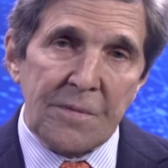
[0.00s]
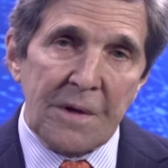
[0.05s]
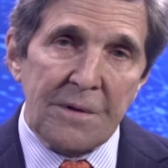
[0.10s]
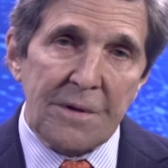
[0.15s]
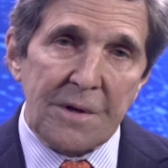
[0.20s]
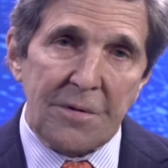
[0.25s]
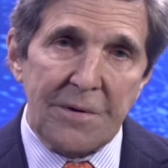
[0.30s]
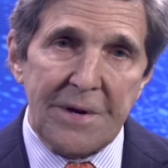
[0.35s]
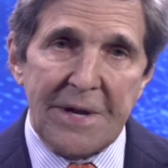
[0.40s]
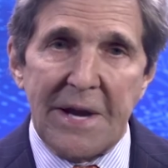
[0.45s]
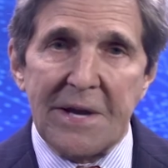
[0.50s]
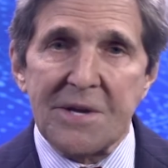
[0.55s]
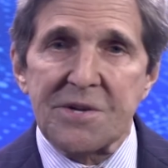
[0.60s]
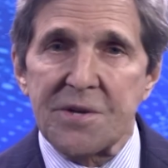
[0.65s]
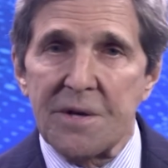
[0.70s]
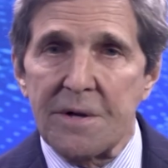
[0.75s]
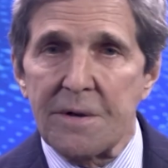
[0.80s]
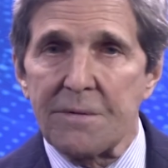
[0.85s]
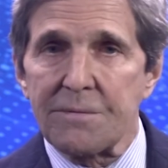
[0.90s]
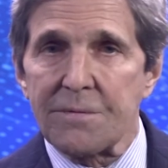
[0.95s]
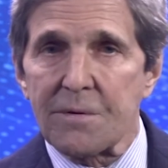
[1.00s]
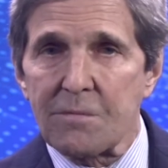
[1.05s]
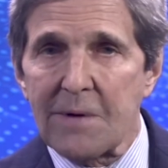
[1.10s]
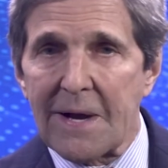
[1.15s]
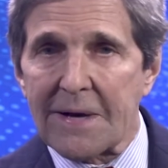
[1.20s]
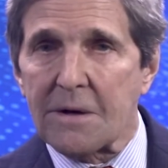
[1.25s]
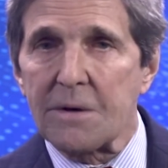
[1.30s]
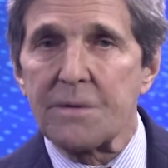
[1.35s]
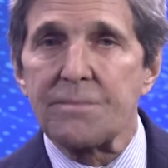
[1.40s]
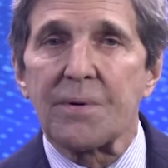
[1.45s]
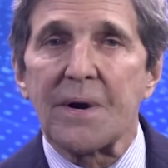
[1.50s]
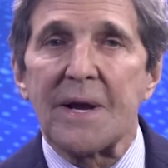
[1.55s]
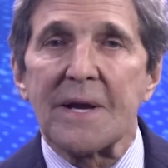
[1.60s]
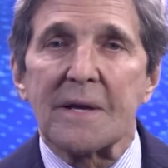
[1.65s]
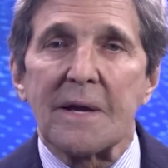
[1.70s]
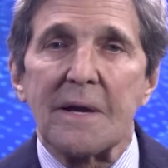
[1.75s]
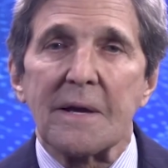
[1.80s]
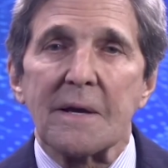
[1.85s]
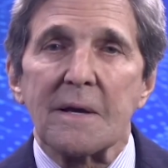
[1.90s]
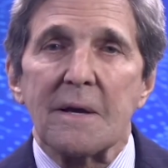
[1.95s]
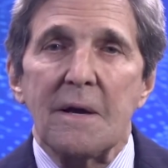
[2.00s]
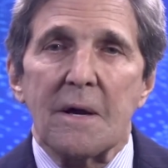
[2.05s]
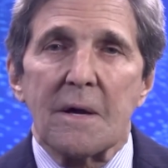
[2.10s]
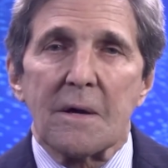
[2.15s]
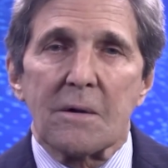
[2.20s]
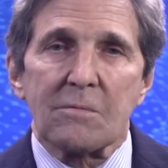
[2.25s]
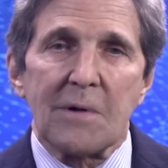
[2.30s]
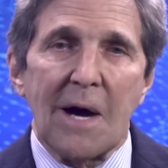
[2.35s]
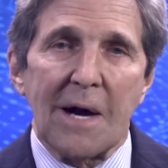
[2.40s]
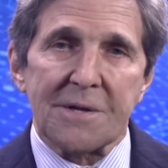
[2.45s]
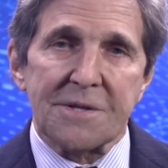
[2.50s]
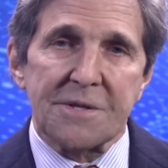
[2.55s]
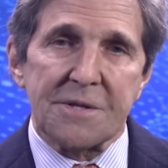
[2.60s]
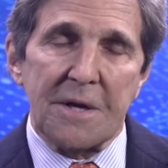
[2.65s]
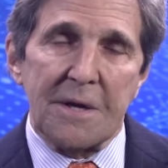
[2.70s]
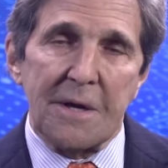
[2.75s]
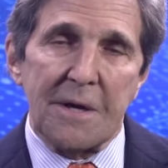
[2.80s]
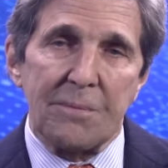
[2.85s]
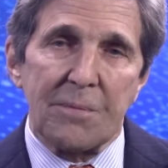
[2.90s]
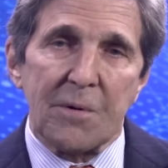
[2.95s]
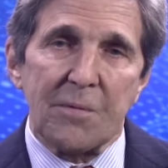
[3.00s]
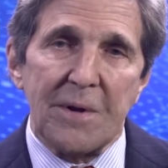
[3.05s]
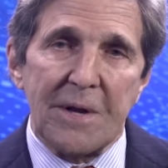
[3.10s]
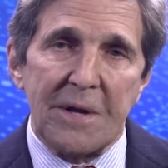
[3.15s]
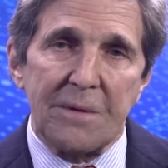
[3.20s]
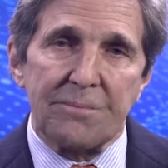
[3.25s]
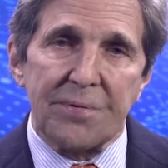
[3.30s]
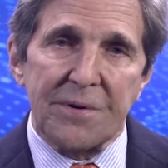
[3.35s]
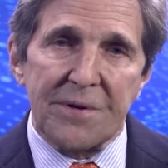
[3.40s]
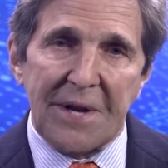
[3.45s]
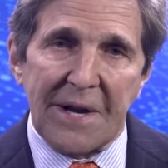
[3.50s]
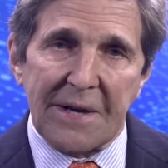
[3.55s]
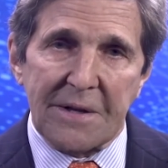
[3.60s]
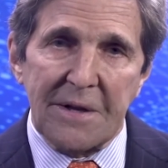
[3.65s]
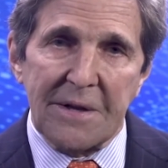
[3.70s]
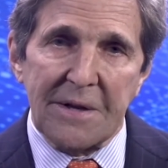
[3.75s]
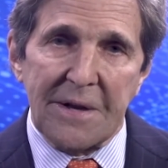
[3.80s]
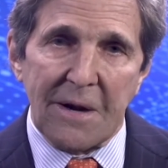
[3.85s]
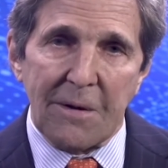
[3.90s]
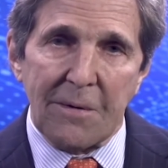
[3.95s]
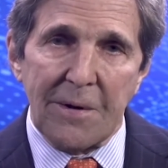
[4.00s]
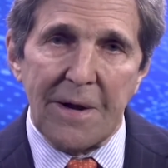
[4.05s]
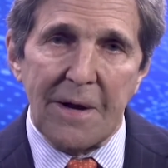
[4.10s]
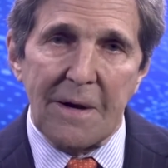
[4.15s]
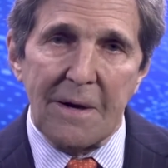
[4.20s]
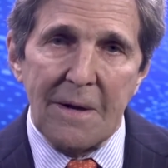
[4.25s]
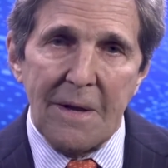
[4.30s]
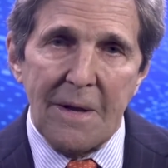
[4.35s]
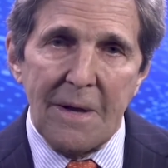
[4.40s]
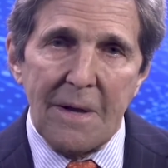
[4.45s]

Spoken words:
the creation of the record-breaking Ross Sea Marine Protected Area.